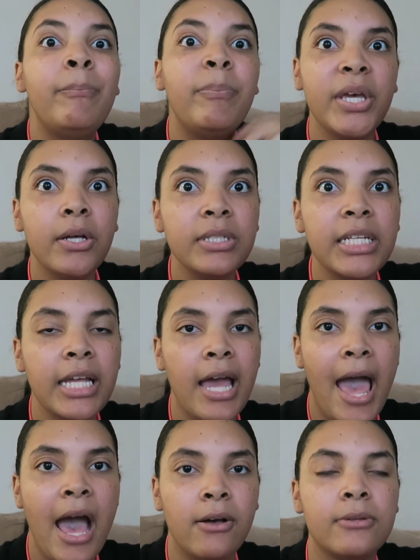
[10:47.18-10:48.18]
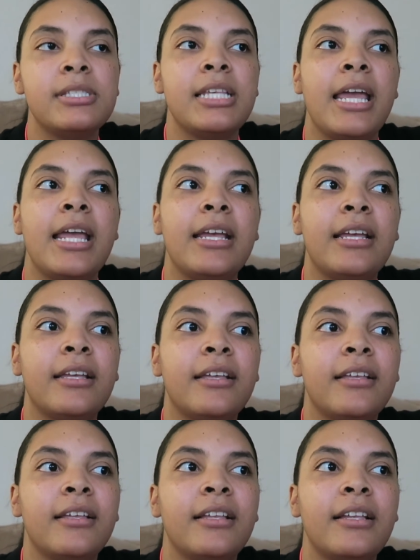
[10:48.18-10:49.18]
building a house. Like,
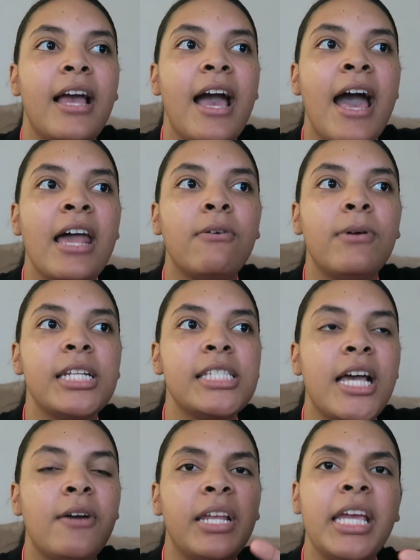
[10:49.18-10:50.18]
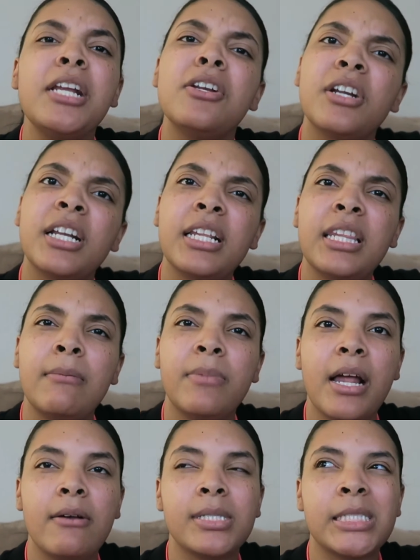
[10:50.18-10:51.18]
I don't want to sound ignorant or anything,
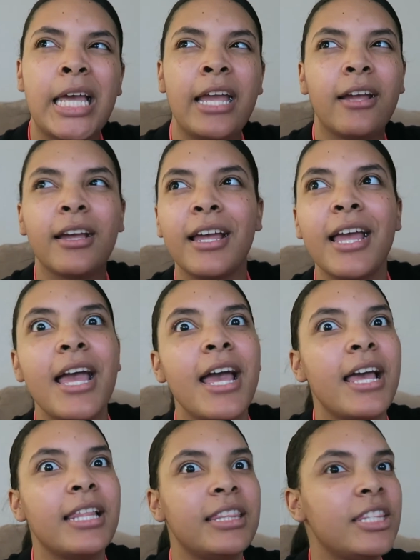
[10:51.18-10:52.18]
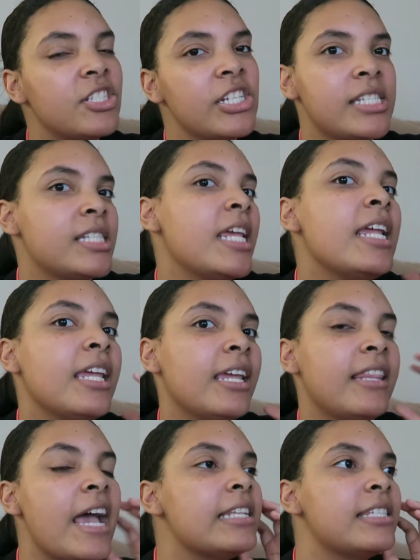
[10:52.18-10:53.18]
but I was like, just
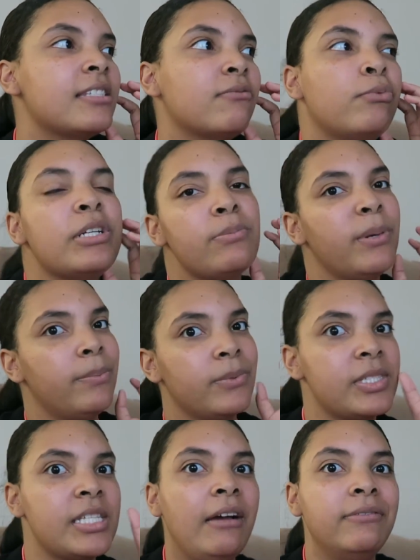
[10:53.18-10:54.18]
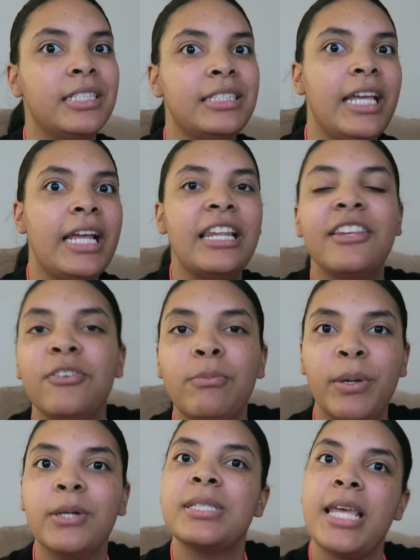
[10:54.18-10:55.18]
thinking that's rich people stuff to say that you
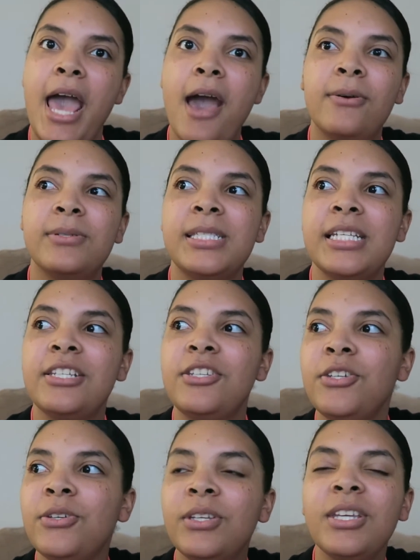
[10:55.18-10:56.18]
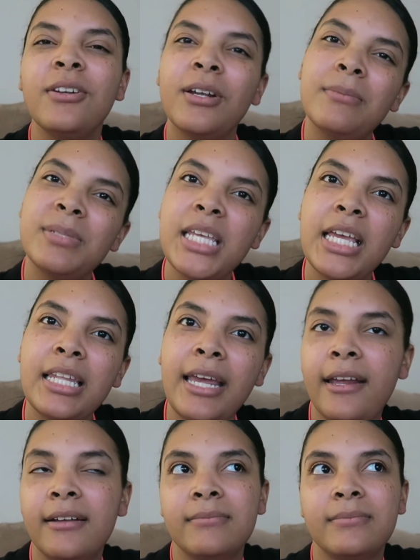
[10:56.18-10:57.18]
built a house and you know what I'm saying?
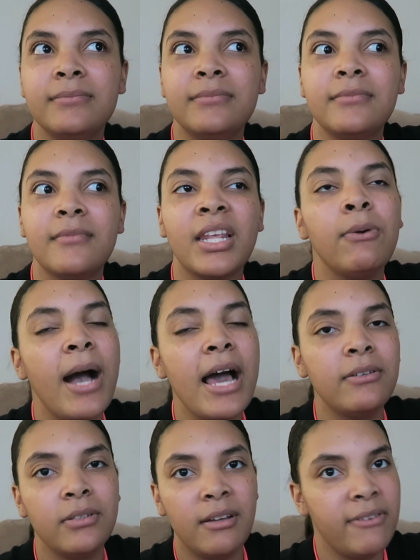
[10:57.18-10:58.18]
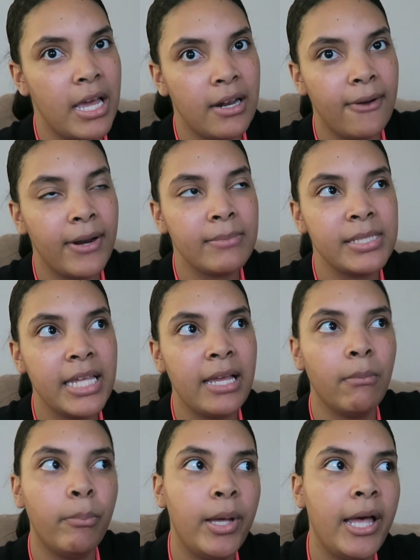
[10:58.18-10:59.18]
Like, well, I don't know if y'all know what I'm
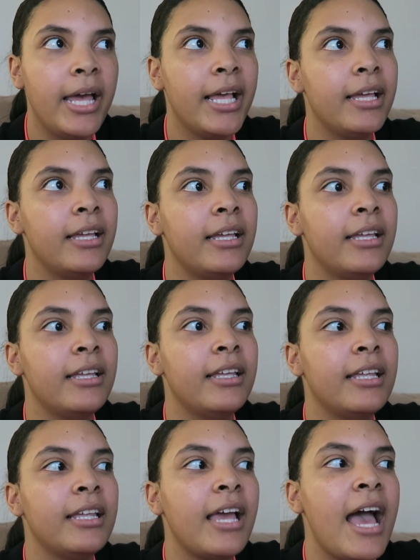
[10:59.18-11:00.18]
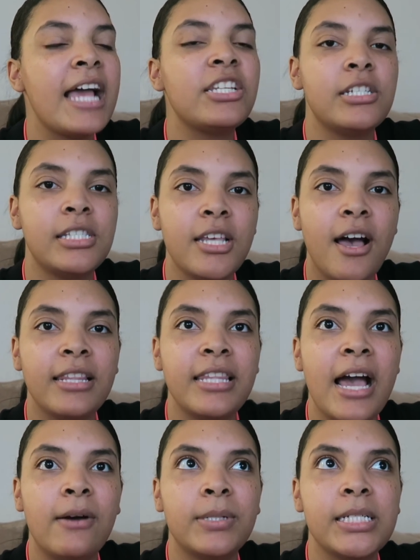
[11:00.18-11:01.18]
saying, but I just thought
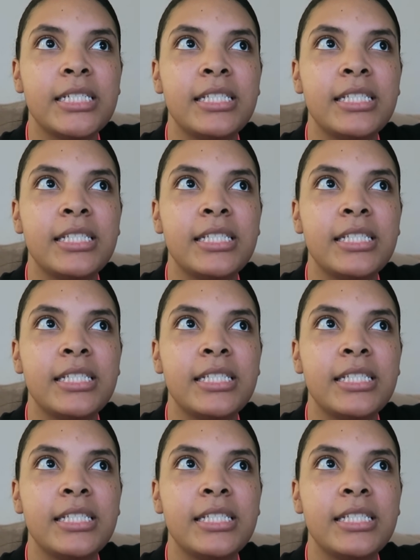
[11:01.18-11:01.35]
that was